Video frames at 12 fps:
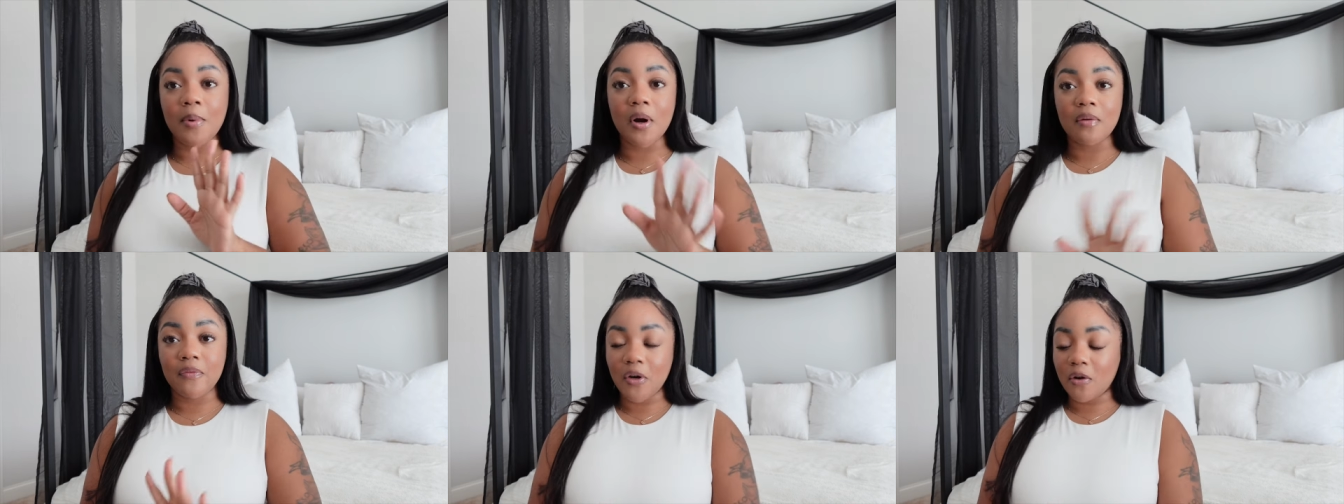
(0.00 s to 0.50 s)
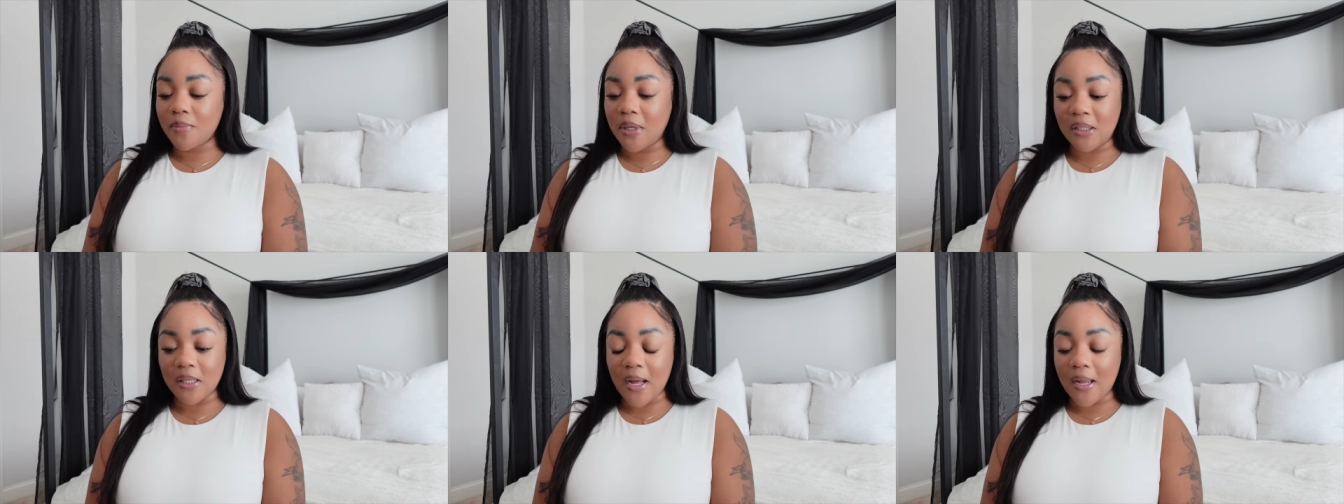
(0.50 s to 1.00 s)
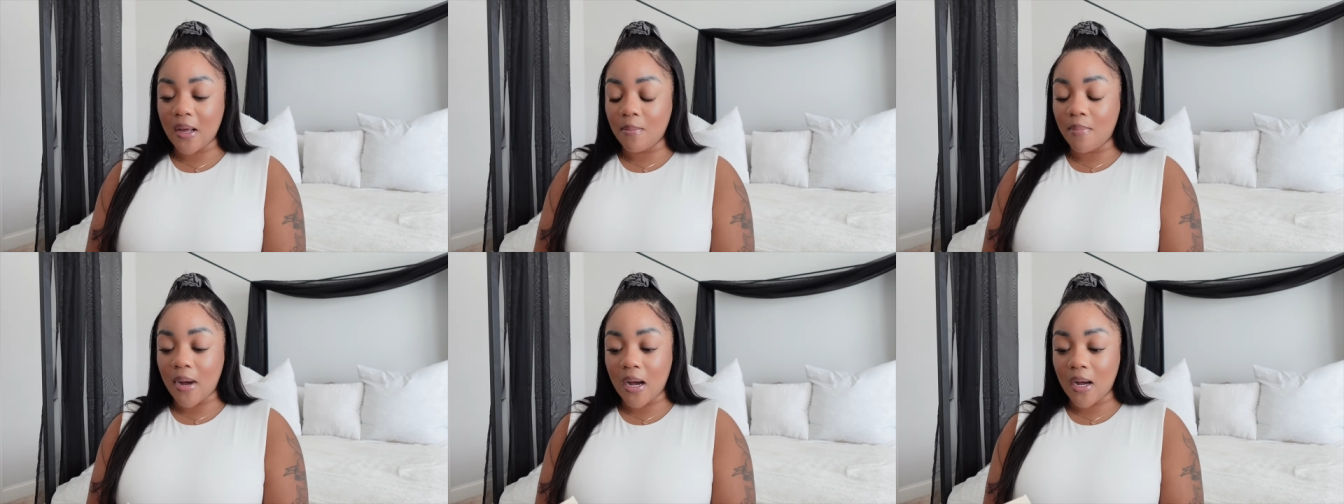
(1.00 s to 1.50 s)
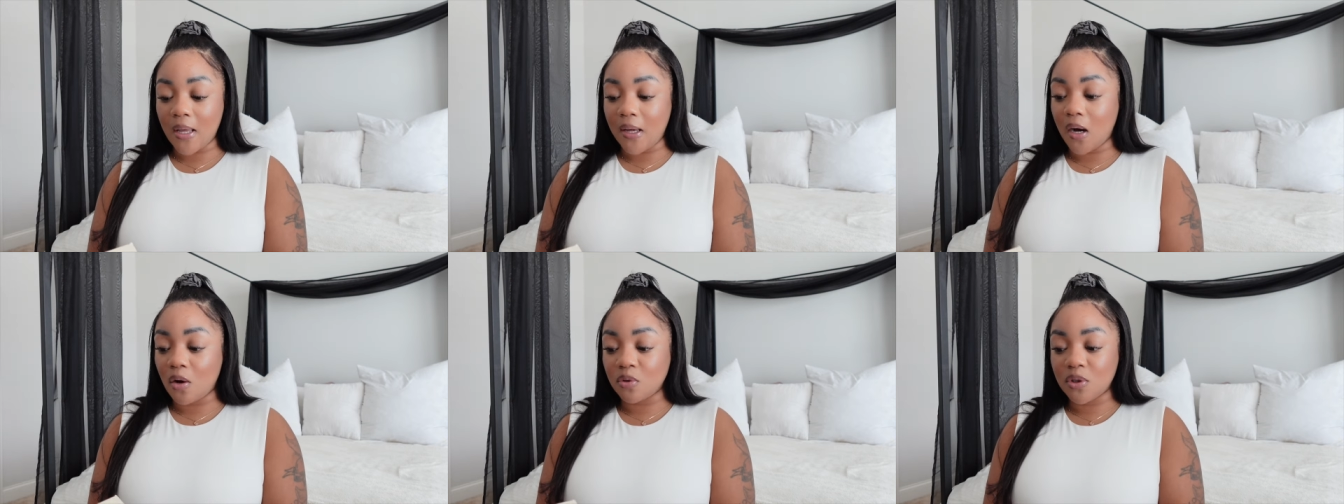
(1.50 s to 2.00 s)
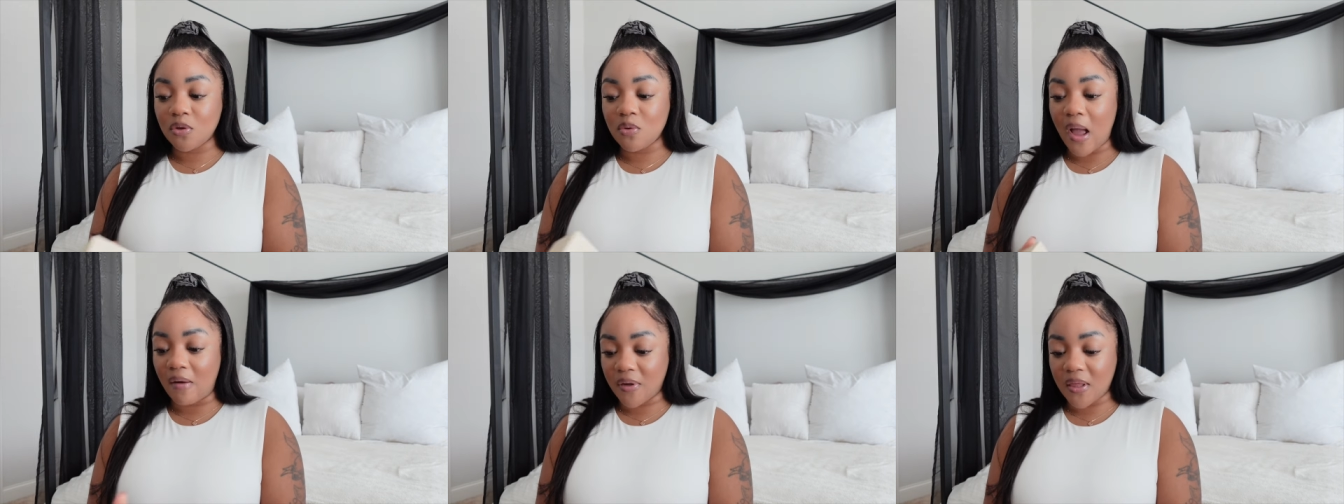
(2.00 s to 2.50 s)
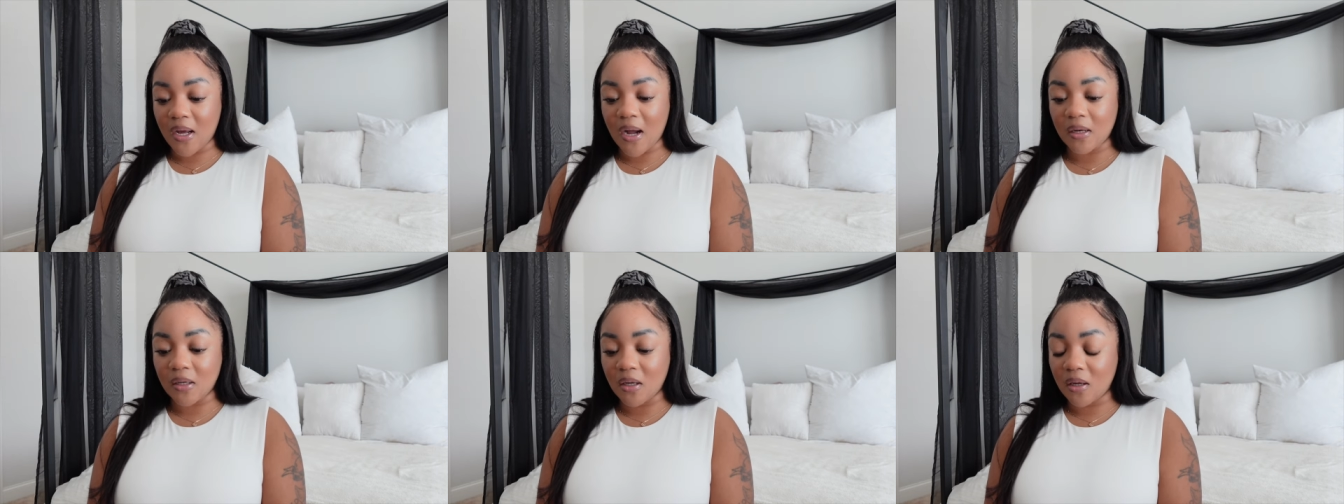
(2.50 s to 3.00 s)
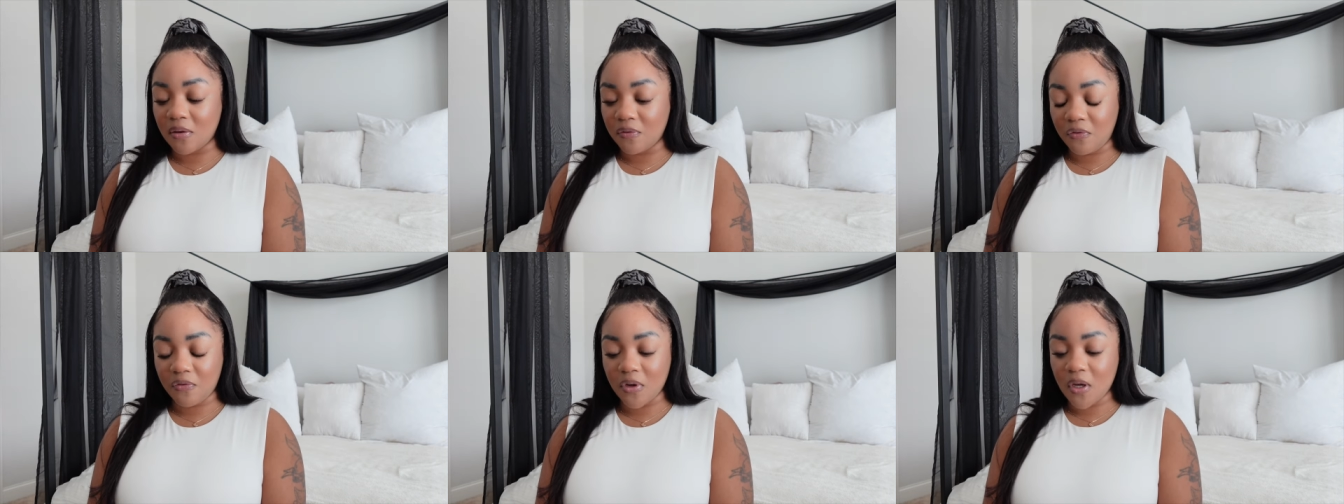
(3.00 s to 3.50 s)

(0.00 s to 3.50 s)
perfume is like my go-to everything I love.